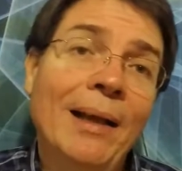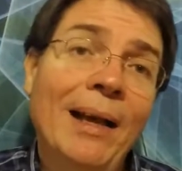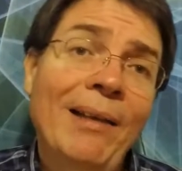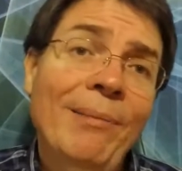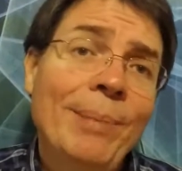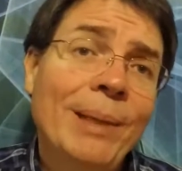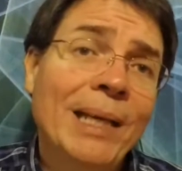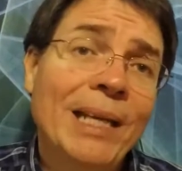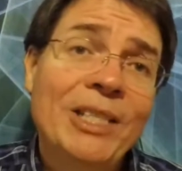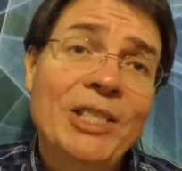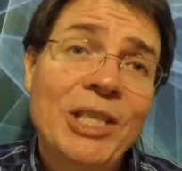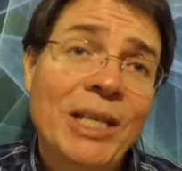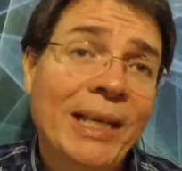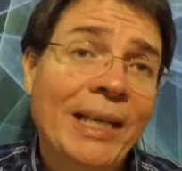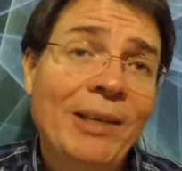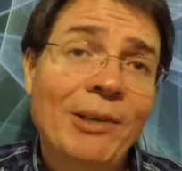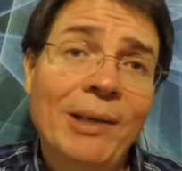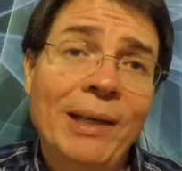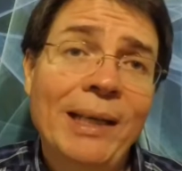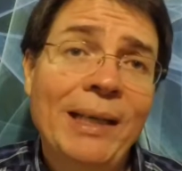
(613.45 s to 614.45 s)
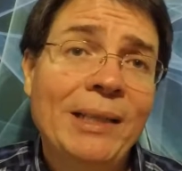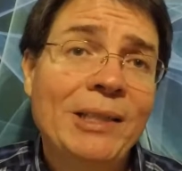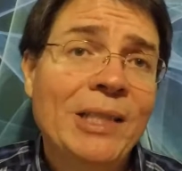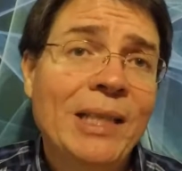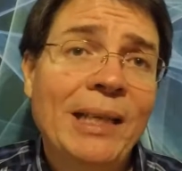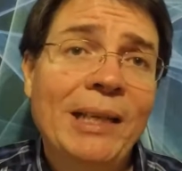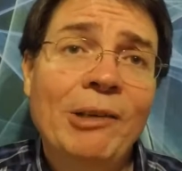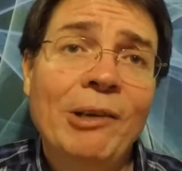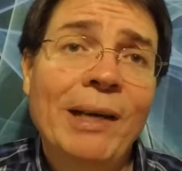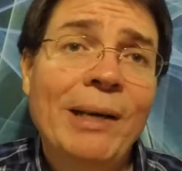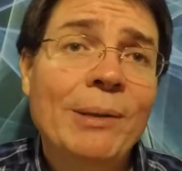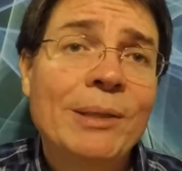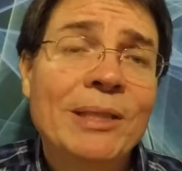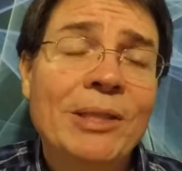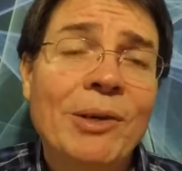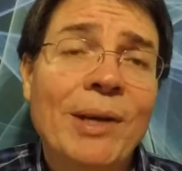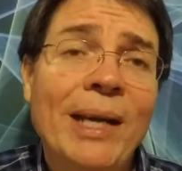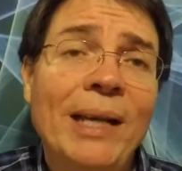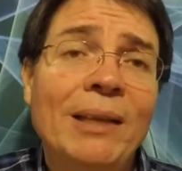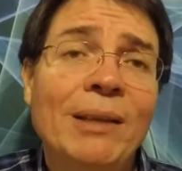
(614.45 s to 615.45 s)
I've been on Jenny Craig. Jenny Craig was
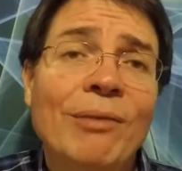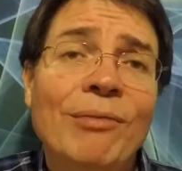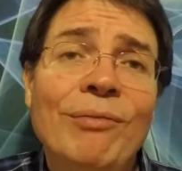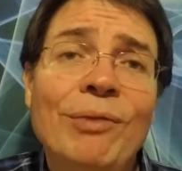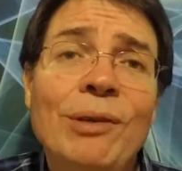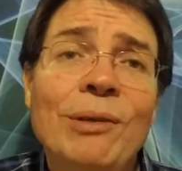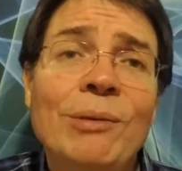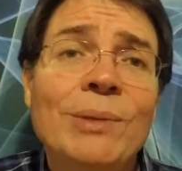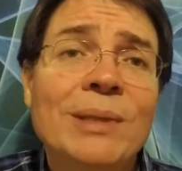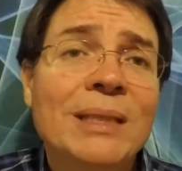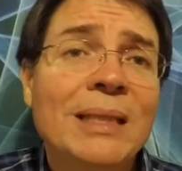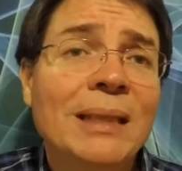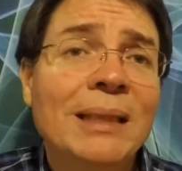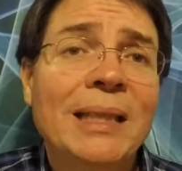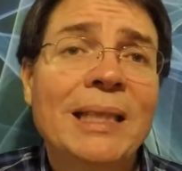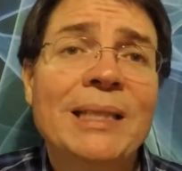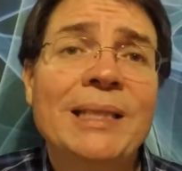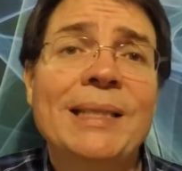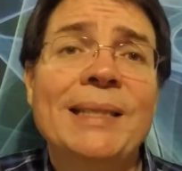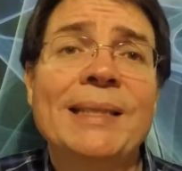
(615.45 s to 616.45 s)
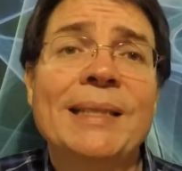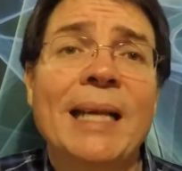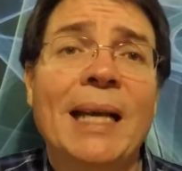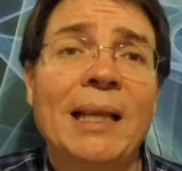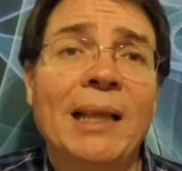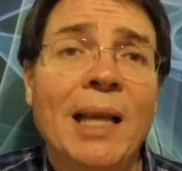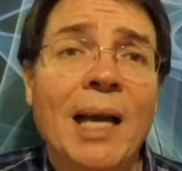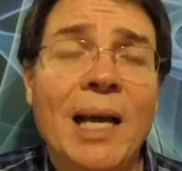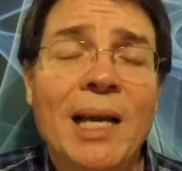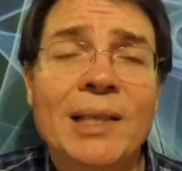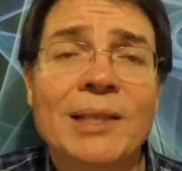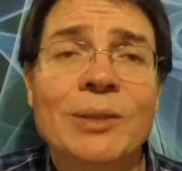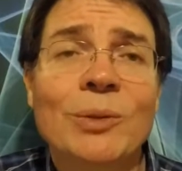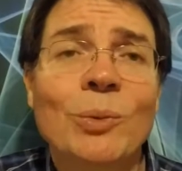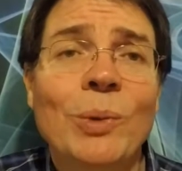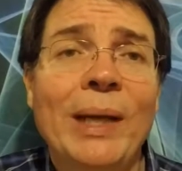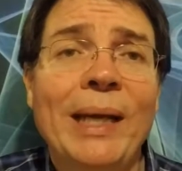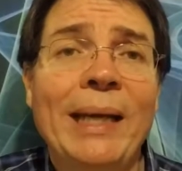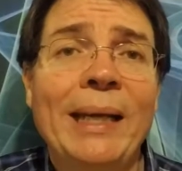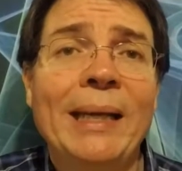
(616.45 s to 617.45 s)
great. The food was delicious. I lost
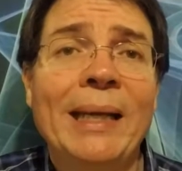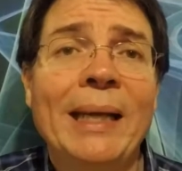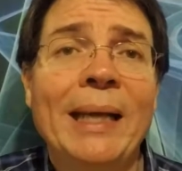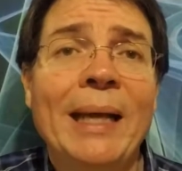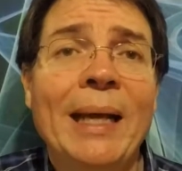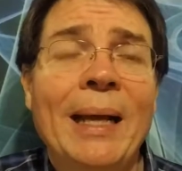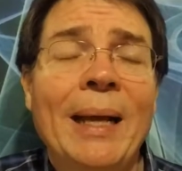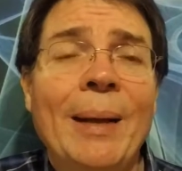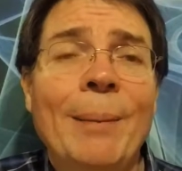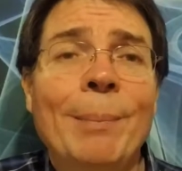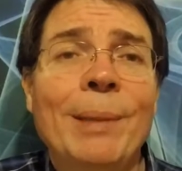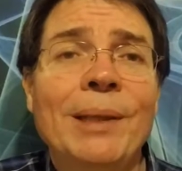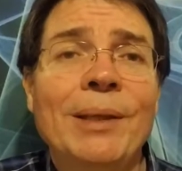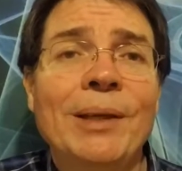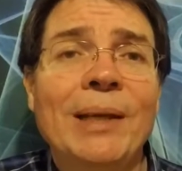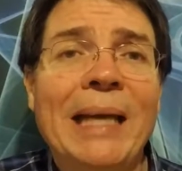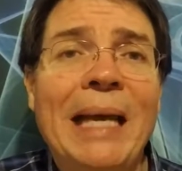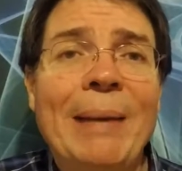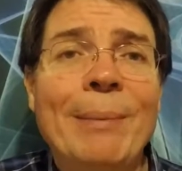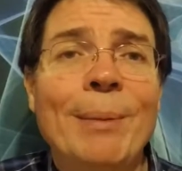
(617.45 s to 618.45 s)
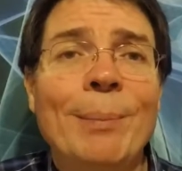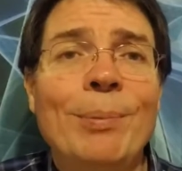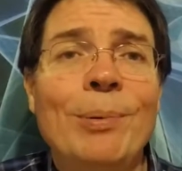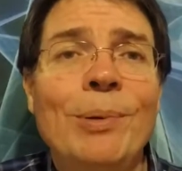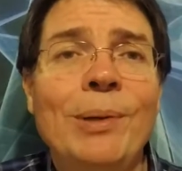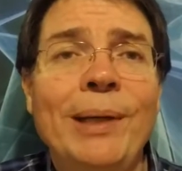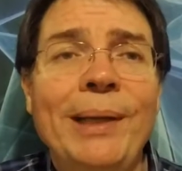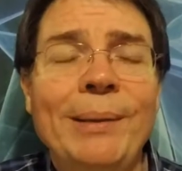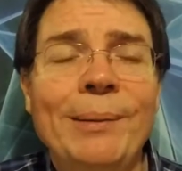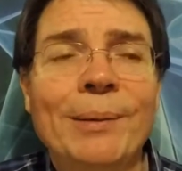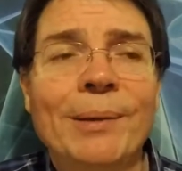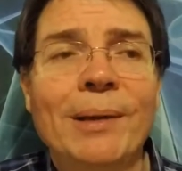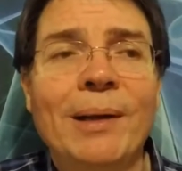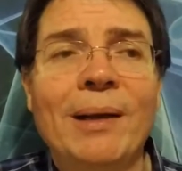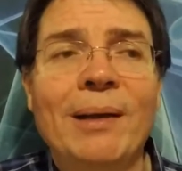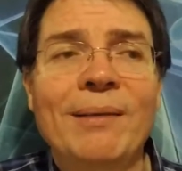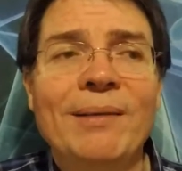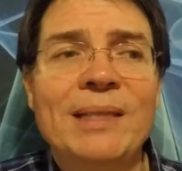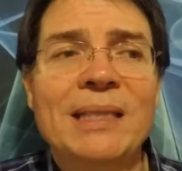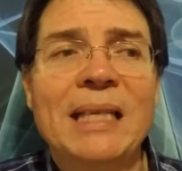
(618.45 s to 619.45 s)
weight, but there came a point where
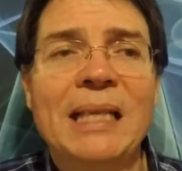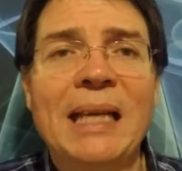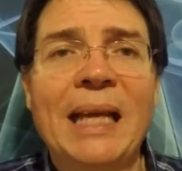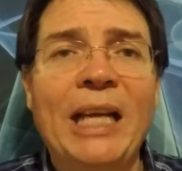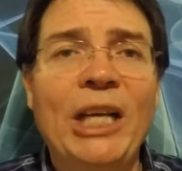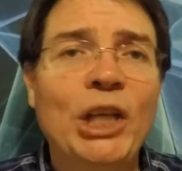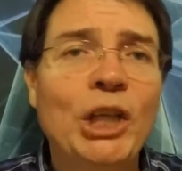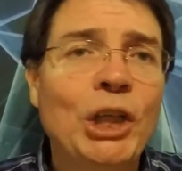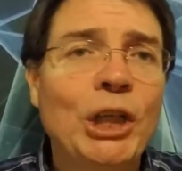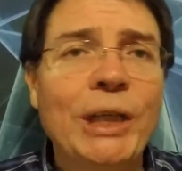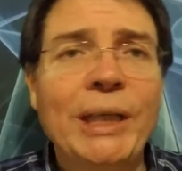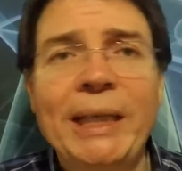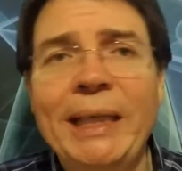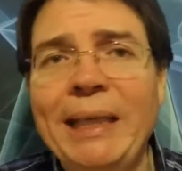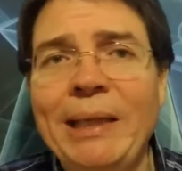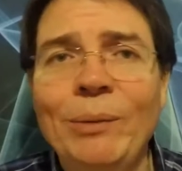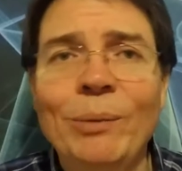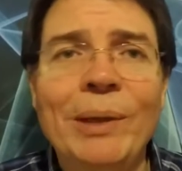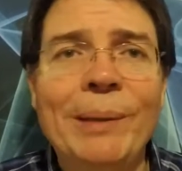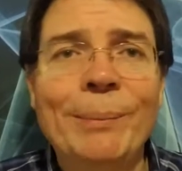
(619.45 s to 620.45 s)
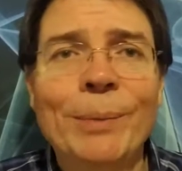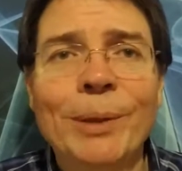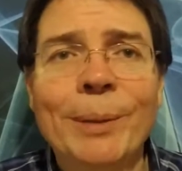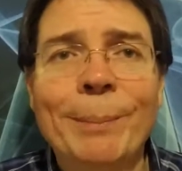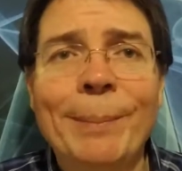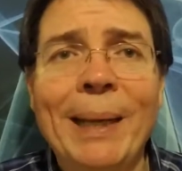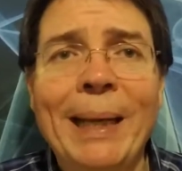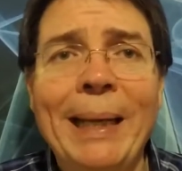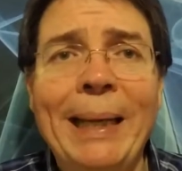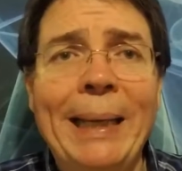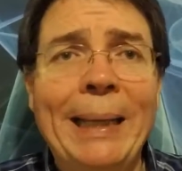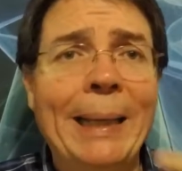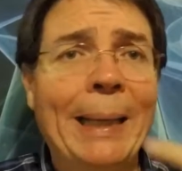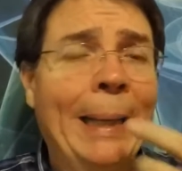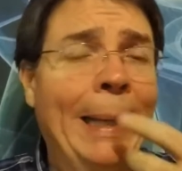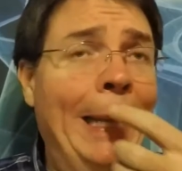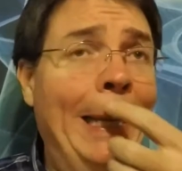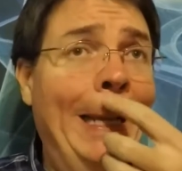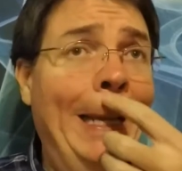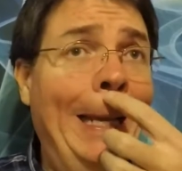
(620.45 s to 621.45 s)
all of a sudden I couldn't eat one more bite,
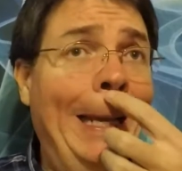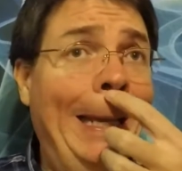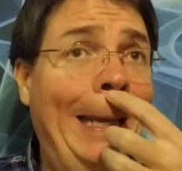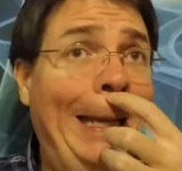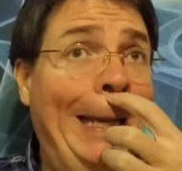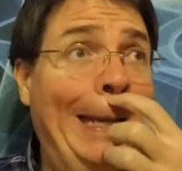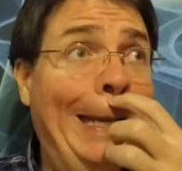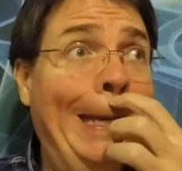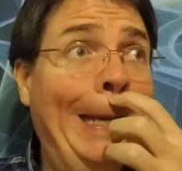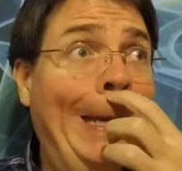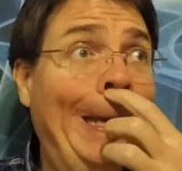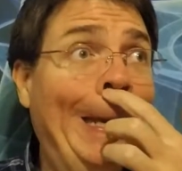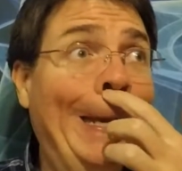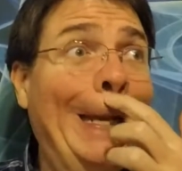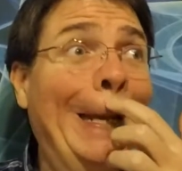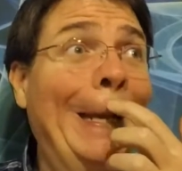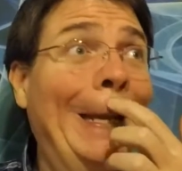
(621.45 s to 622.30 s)
and